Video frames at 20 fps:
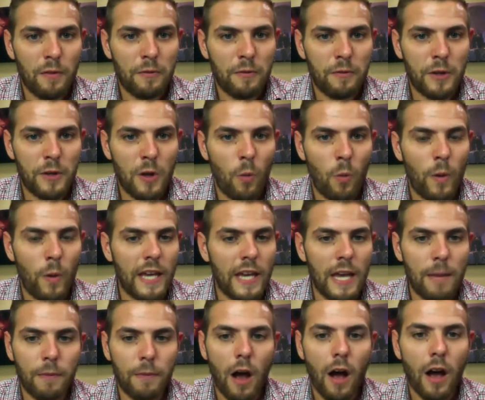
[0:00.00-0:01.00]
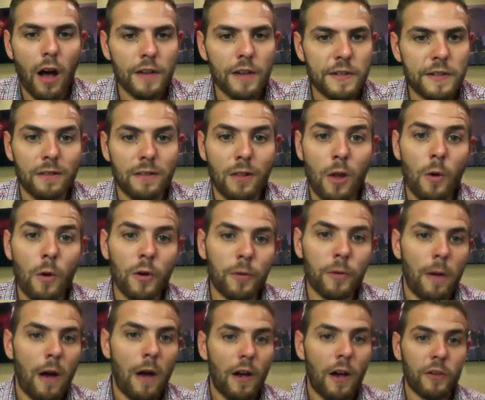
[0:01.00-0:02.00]
You know, we keep costs as low as
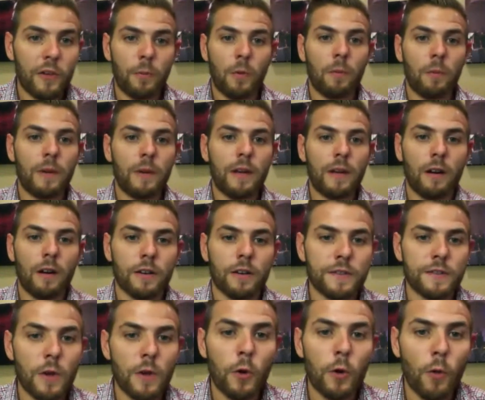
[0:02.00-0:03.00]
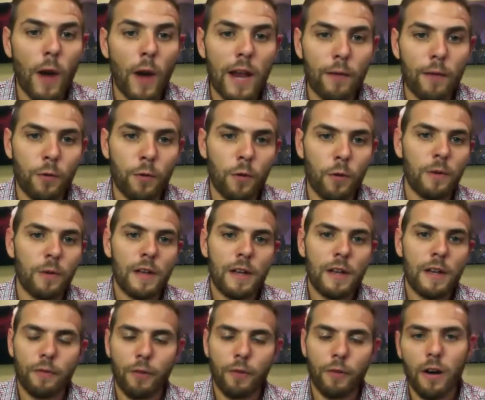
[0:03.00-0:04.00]
possible, and we are so grateful
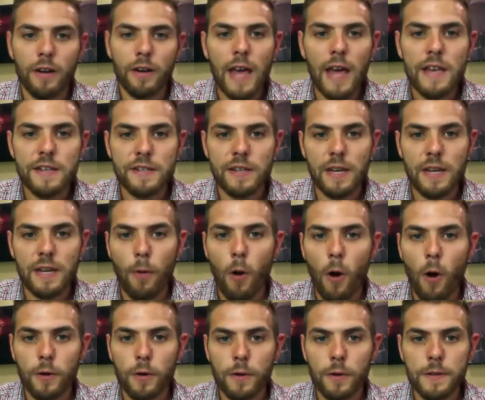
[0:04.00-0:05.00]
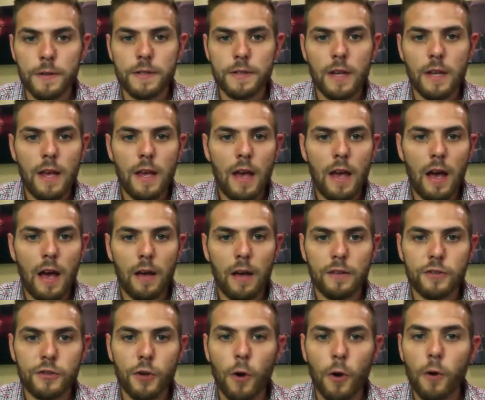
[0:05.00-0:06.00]
for our Destiny partners,
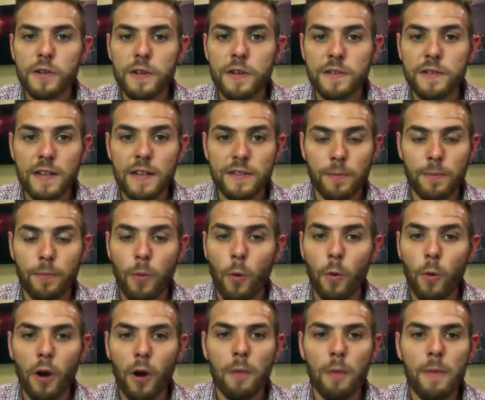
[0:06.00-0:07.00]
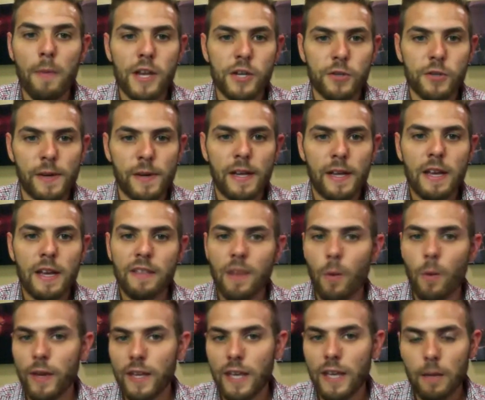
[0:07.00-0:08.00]
churches that support our ministry,
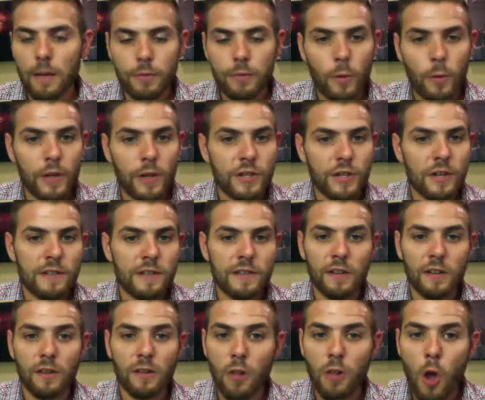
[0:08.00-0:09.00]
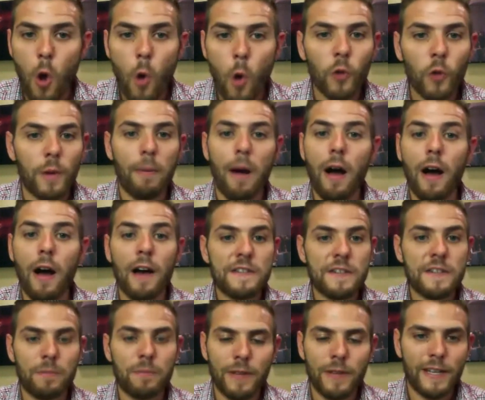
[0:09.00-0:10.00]
that we keep tuition just as low as we
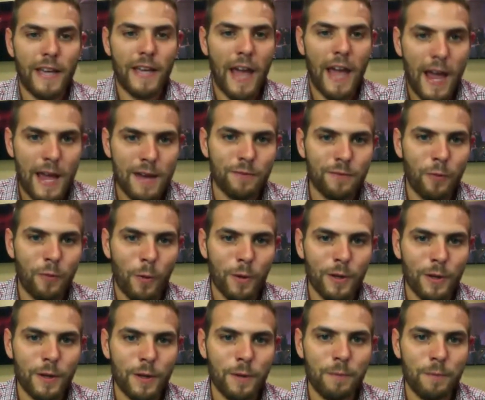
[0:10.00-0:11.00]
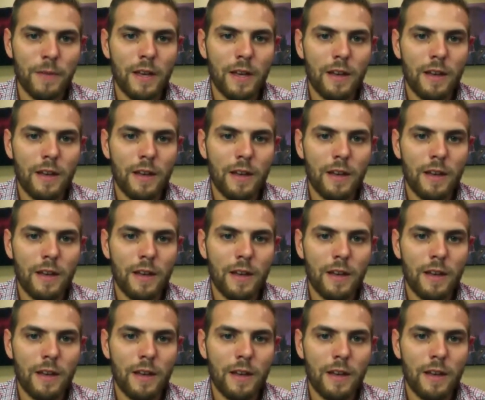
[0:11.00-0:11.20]
possibly can for you,